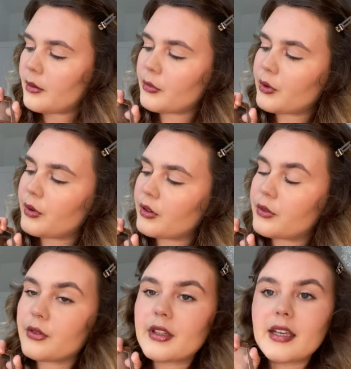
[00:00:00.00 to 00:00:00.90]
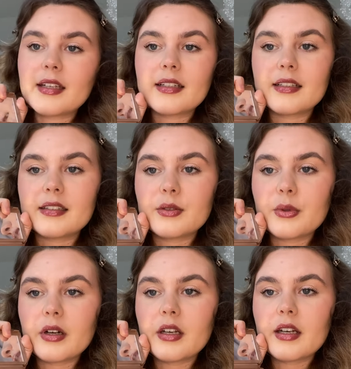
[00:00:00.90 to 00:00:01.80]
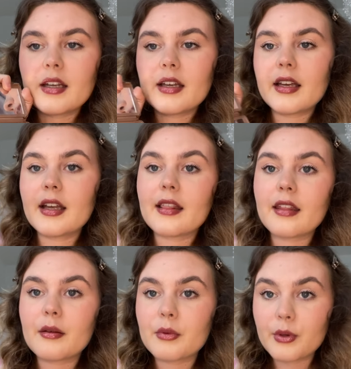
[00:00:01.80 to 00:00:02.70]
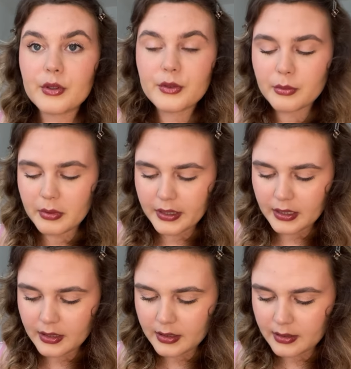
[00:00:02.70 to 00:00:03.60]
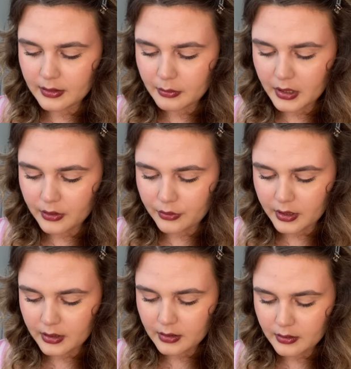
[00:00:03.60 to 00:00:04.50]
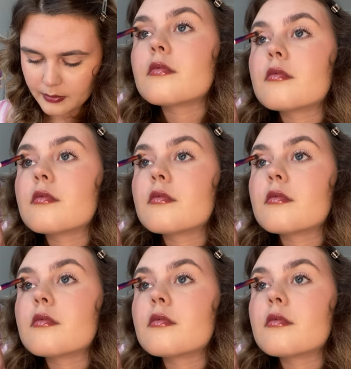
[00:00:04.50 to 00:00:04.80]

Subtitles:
I'm going to take this one and I'm going to blend this in my crease.